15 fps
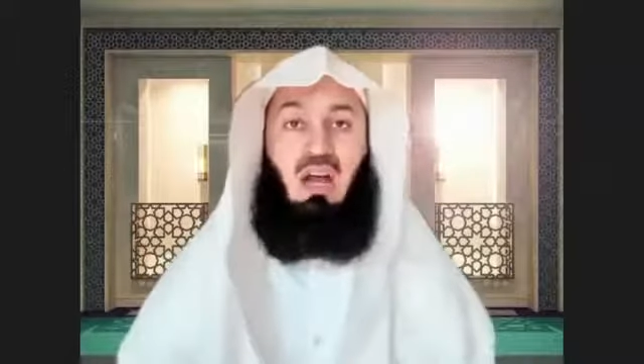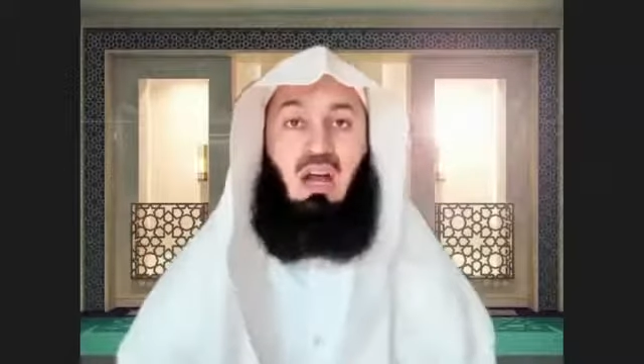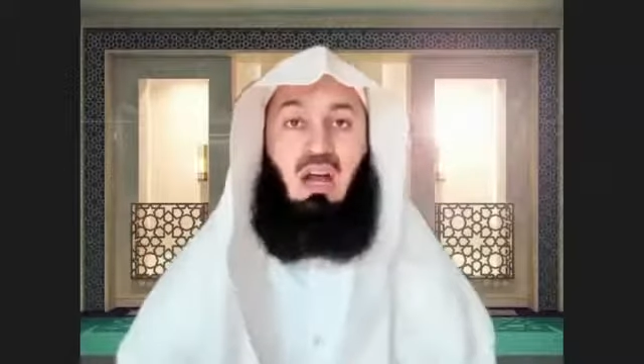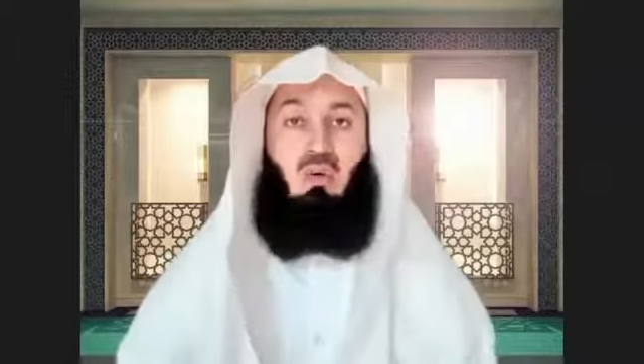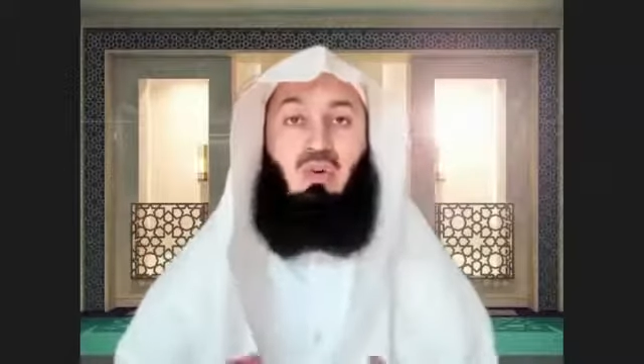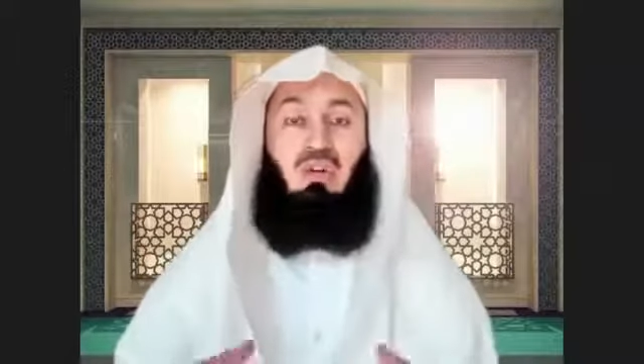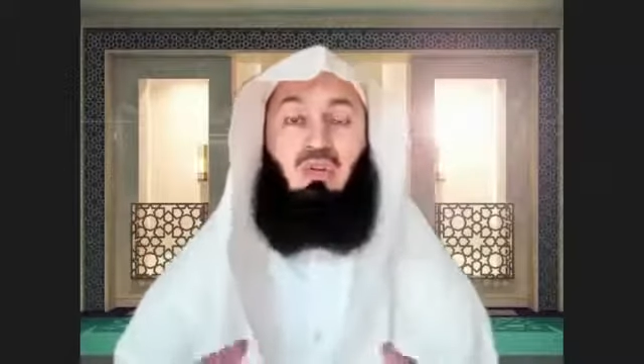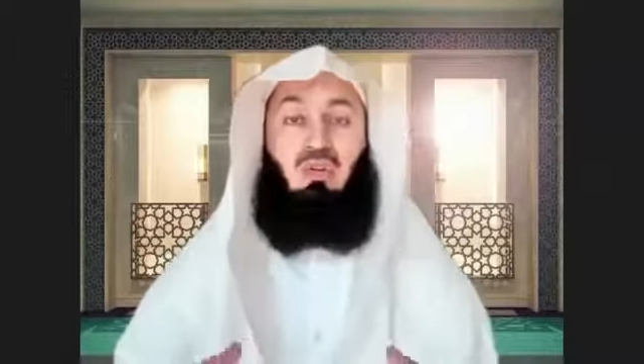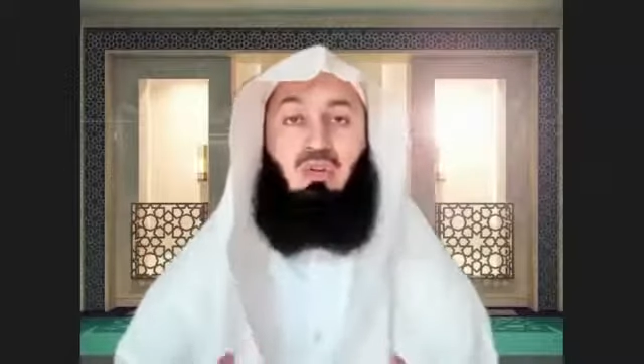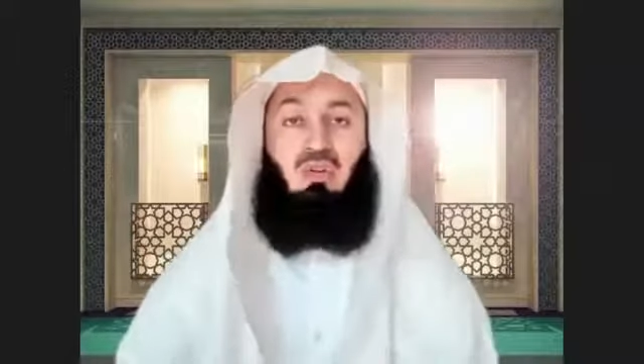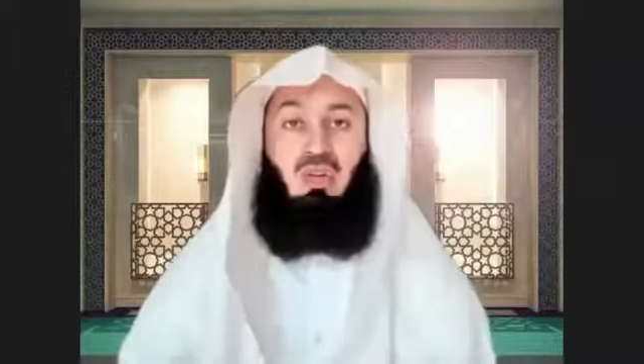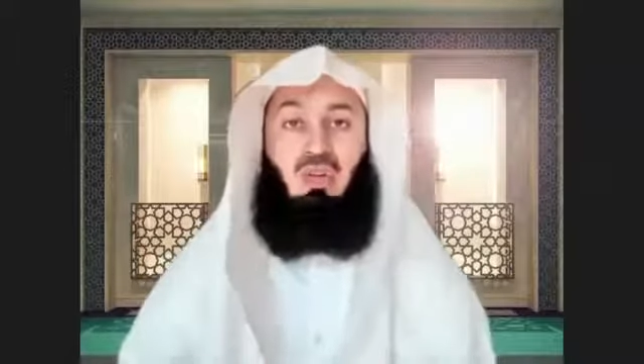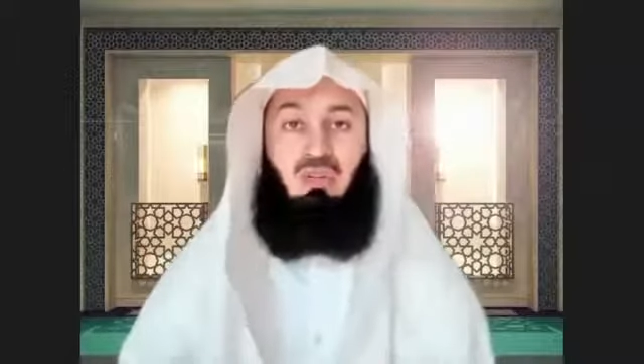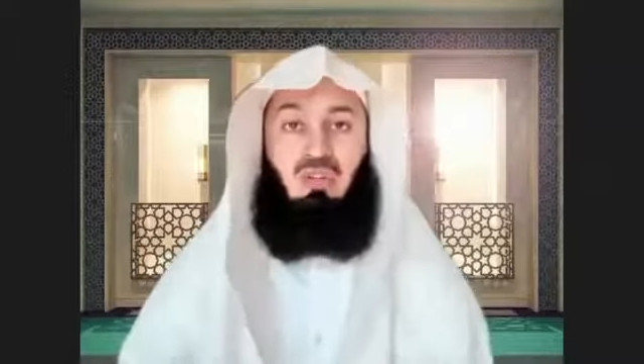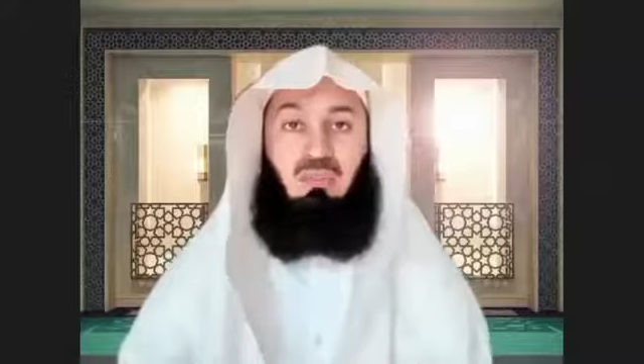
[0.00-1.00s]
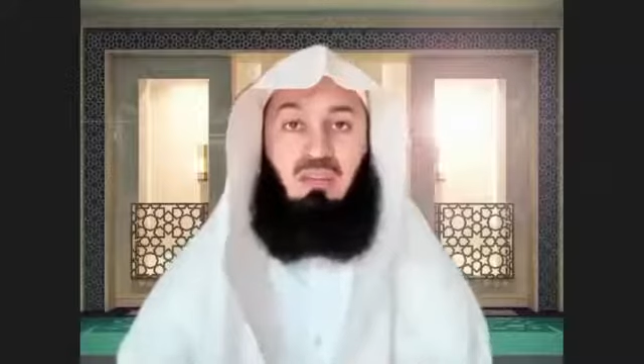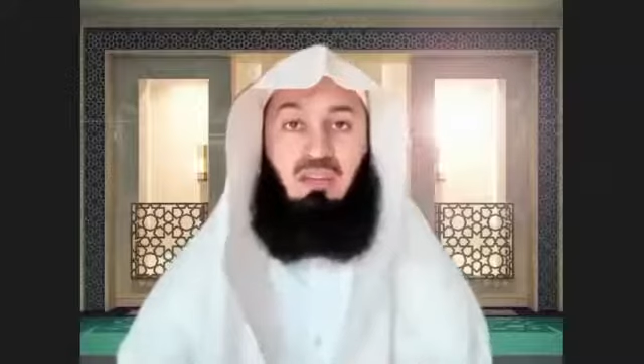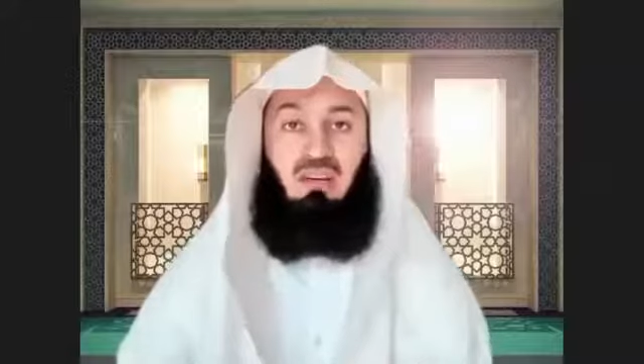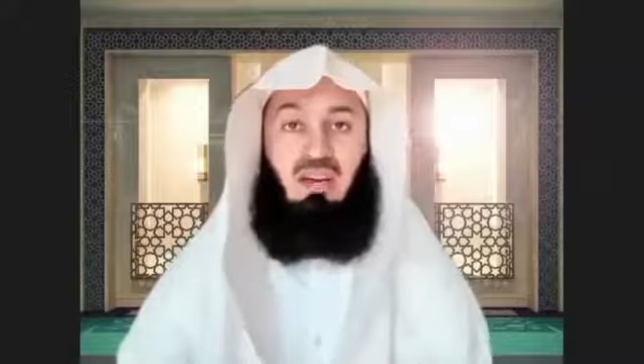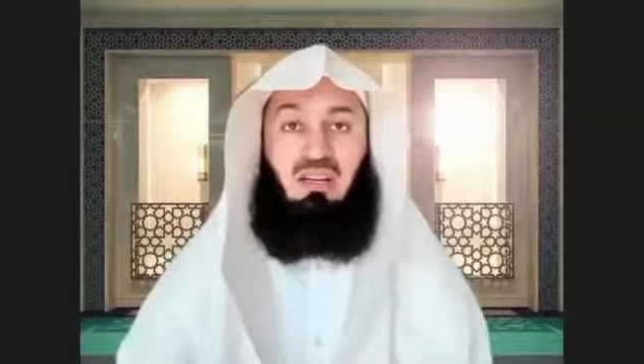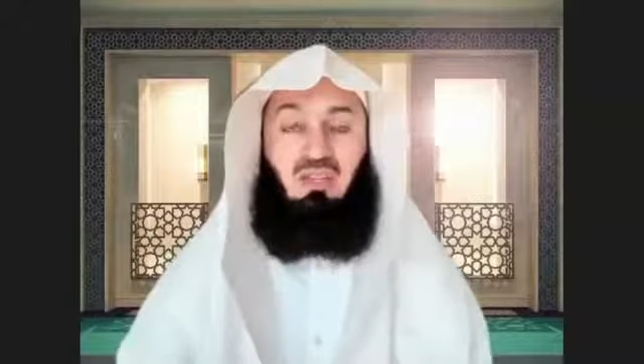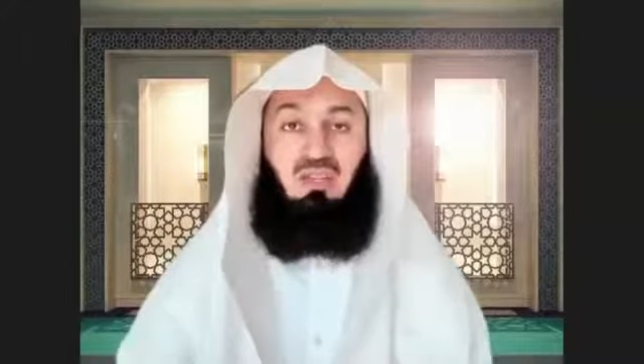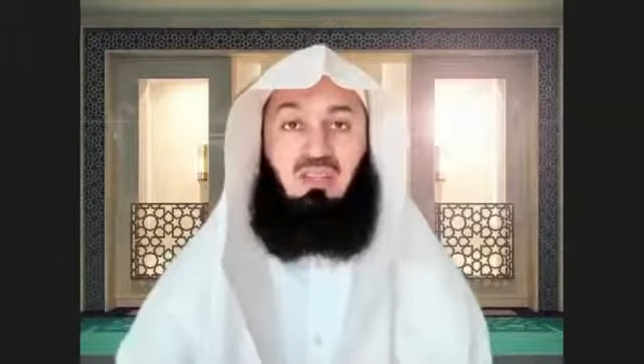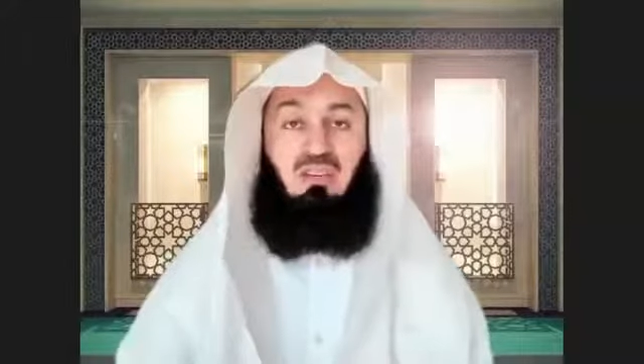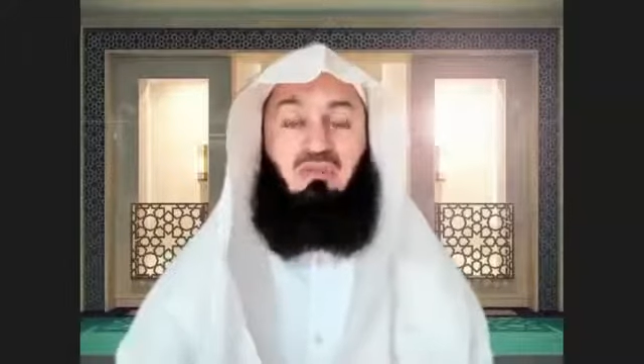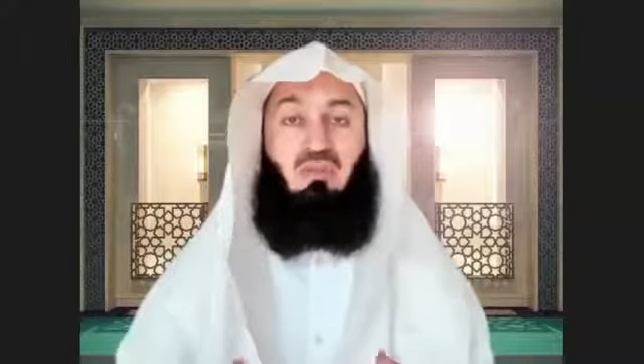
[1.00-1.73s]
how will your children be righteous?